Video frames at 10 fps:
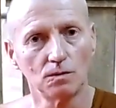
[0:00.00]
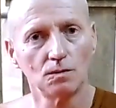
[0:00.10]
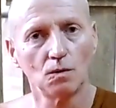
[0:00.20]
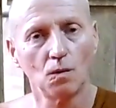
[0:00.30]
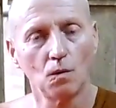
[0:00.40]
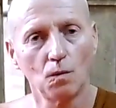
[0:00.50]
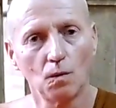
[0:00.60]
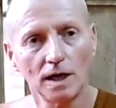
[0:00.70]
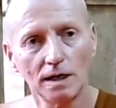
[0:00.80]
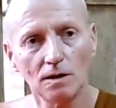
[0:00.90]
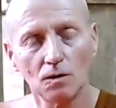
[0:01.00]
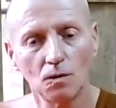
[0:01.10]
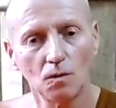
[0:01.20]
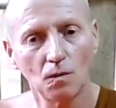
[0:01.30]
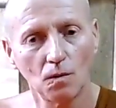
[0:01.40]
one has
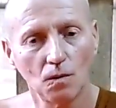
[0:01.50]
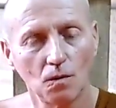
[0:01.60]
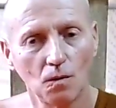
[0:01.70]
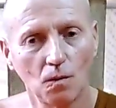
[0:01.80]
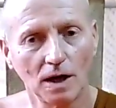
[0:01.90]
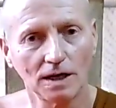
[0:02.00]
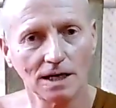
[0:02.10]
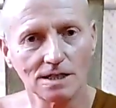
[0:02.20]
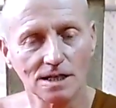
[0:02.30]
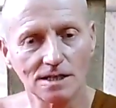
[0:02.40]
established the body